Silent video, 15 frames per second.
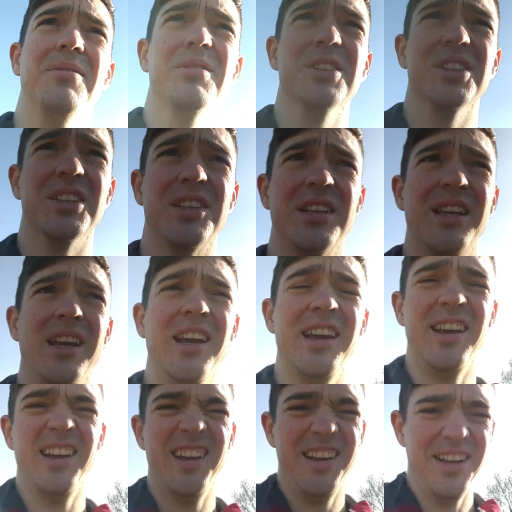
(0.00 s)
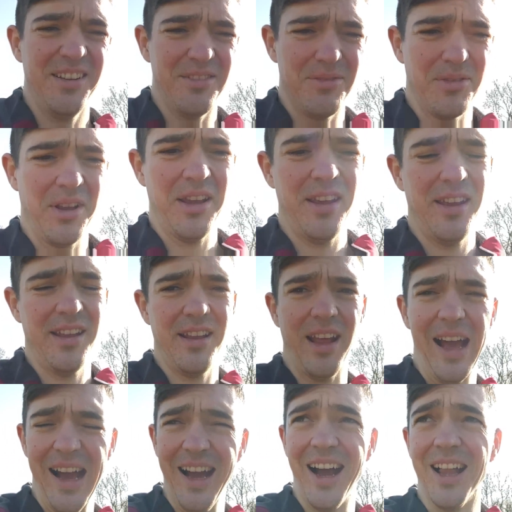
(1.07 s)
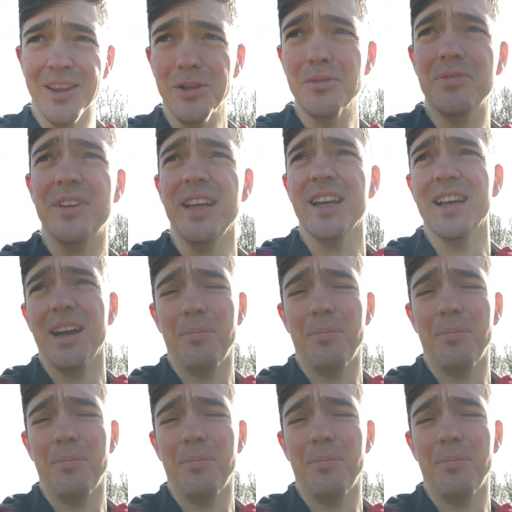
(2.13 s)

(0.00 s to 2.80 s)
was, I loved it.